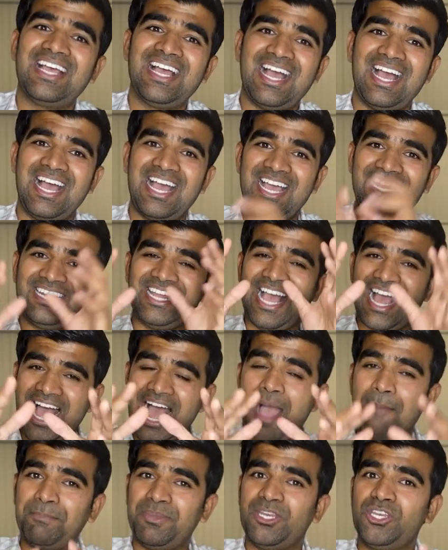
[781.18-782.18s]
and
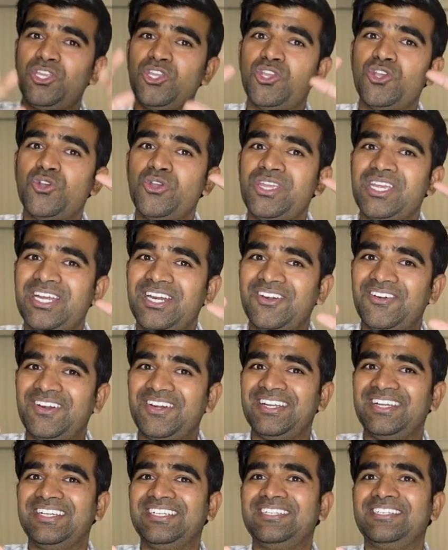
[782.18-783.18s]
Happy New
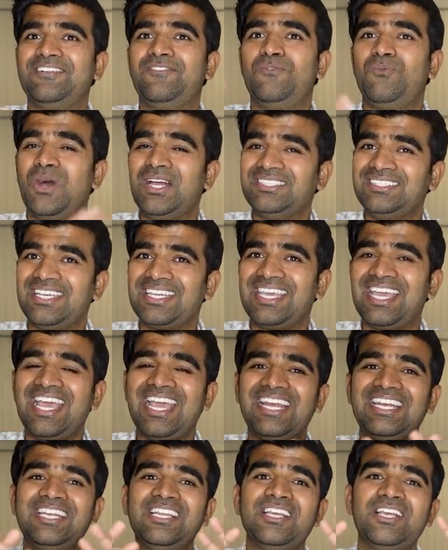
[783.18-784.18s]
Year once
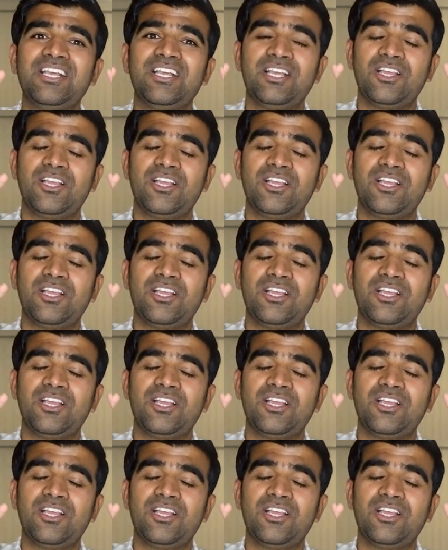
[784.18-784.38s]
again.